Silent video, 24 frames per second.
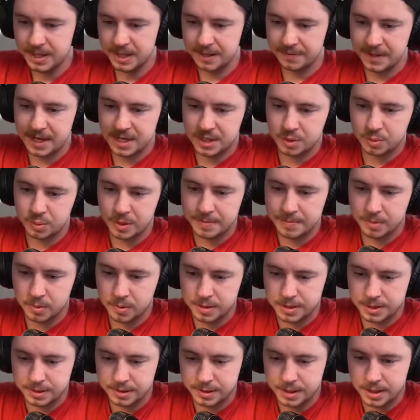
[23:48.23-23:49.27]
If that Sweeper
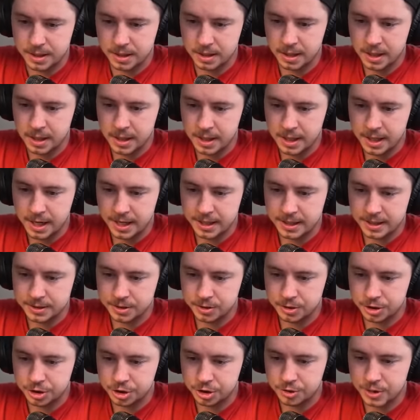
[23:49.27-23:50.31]
wasn't there. Headhunter,
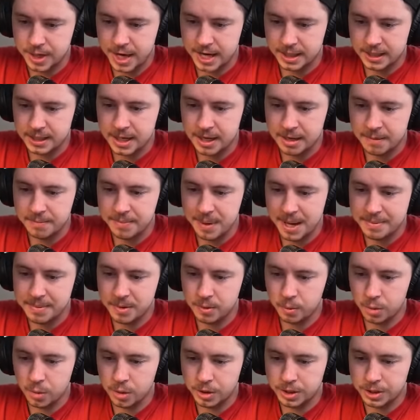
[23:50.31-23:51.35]
distract. Baby
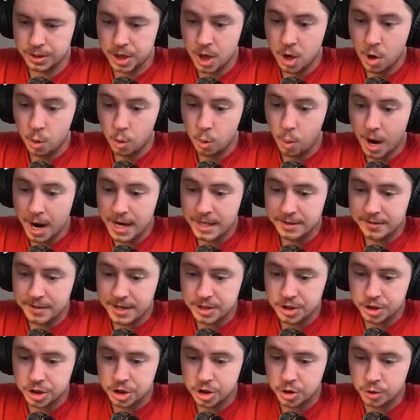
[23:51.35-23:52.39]
Wardens. Why did they
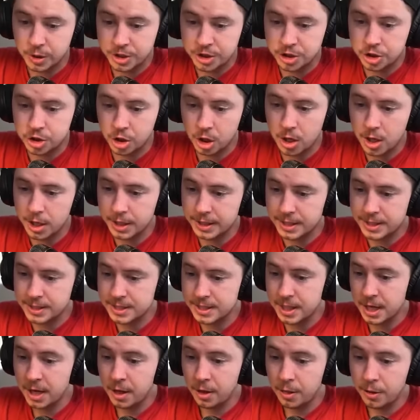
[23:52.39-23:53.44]
just switch targets?
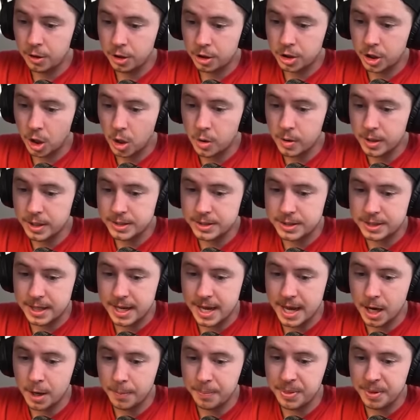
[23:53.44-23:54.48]
They're going to
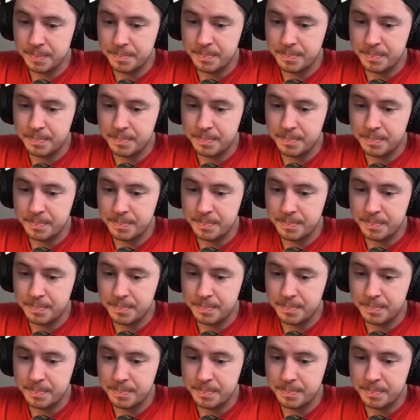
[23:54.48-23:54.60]
help the